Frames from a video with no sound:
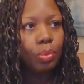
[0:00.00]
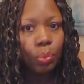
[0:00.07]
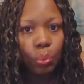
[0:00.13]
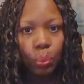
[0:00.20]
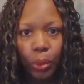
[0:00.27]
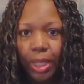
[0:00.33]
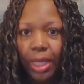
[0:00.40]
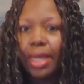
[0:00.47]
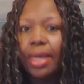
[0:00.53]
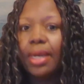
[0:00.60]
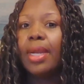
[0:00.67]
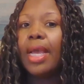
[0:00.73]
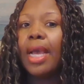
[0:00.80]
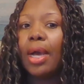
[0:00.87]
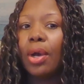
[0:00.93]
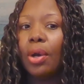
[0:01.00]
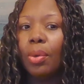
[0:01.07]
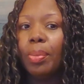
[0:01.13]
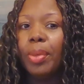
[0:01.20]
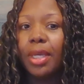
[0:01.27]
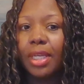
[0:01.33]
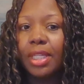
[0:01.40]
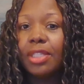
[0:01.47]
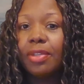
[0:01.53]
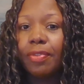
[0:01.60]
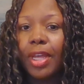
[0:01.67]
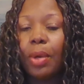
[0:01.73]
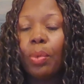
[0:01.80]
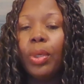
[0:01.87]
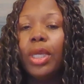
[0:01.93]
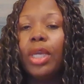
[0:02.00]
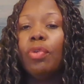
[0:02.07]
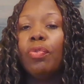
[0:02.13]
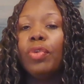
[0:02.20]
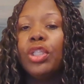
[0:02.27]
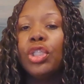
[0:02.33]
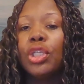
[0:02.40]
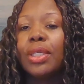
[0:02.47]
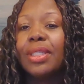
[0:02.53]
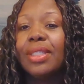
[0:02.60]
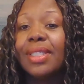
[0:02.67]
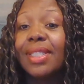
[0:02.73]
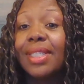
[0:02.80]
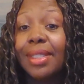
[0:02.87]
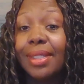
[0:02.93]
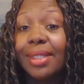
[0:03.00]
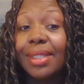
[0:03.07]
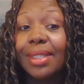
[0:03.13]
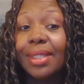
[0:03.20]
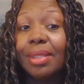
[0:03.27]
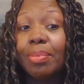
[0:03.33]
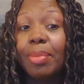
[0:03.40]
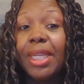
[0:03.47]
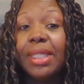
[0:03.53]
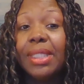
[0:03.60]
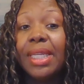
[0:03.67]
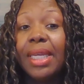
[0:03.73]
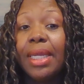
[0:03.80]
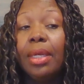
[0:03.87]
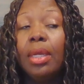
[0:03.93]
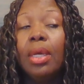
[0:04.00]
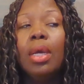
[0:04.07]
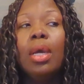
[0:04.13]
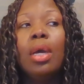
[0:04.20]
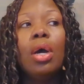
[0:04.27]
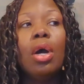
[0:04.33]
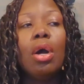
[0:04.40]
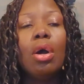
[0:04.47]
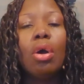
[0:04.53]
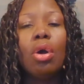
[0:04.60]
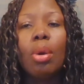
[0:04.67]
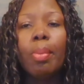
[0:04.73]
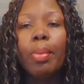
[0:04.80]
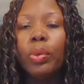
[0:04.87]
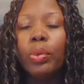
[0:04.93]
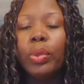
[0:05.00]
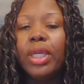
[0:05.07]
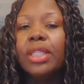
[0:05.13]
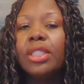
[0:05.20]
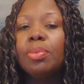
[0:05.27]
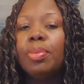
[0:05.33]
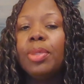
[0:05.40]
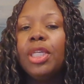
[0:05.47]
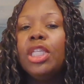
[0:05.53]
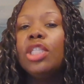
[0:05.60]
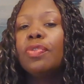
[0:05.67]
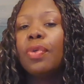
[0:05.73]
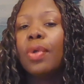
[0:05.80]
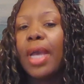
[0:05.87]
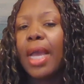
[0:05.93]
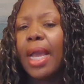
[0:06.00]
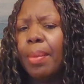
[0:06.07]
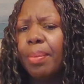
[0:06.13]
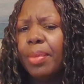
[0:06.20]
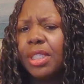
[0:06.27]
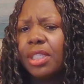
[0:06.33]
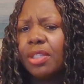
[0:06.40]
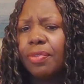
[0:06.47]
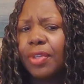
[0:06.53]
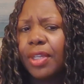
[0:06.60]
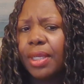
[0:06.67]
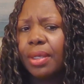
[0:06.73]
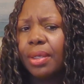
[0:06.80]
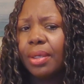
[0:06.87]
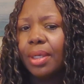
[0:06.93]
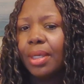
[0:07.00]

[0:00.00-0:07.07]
we can now, because of that, we can reach a consensus, maintain a harmonious, peaceful atmosphere.